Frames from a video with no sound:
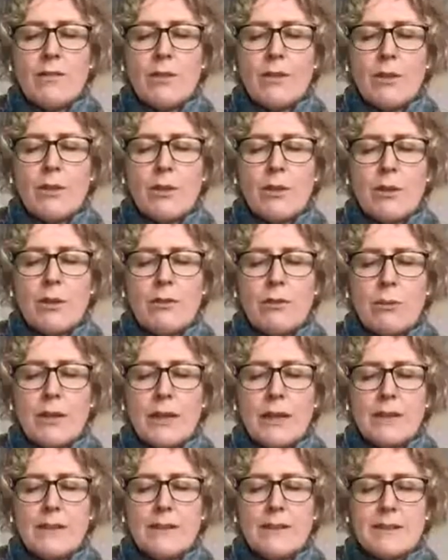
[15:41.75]
that you have
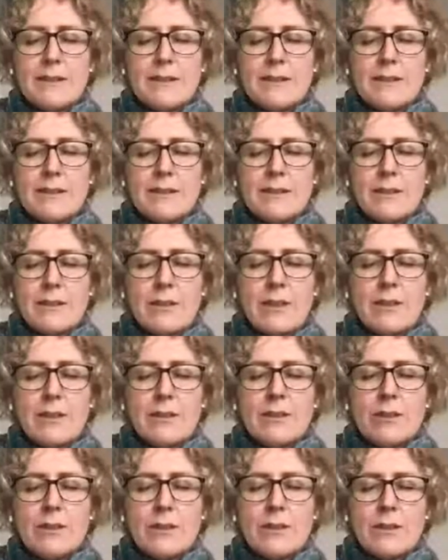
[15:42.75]
placed outside
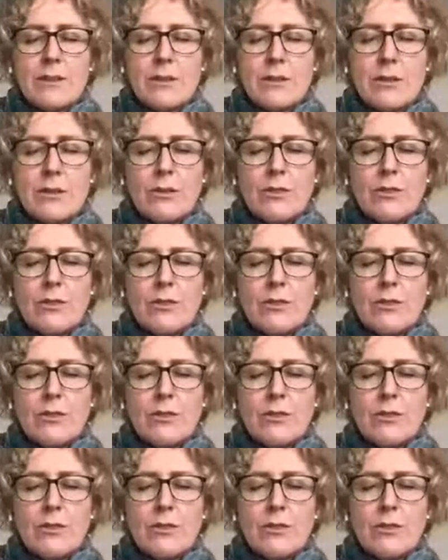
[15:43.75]
of yourself.